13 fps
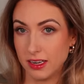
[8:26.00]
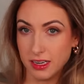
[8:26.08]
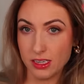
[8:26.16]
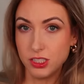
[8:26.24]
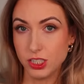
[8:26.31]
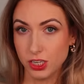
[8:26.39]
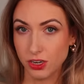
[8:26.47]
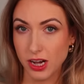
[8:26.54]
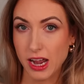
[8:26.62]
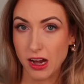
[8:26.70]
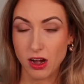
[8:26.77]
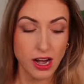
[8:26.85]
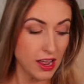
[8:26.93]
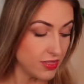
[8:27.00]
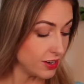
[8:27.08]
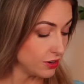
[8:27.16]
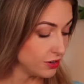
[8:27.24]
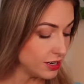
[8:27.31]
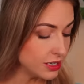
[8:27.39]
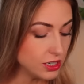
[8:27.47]
into your hair and then
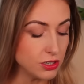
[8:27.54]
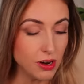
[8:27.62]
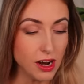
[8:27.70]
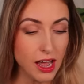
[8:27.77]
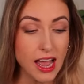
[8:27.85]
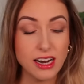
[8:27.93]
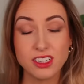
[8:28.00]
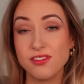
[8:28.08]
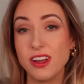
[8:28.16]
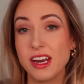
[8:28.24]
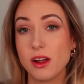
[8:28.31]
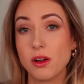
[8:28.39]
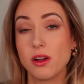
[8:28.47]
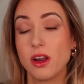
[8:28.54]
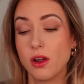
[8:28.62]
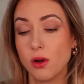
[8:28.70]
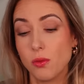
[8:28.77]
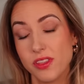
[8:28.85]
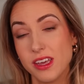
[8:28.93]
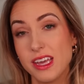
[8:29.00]
you need to activate it
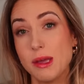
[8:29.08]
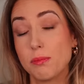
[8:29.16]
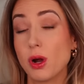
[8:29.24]
with a heat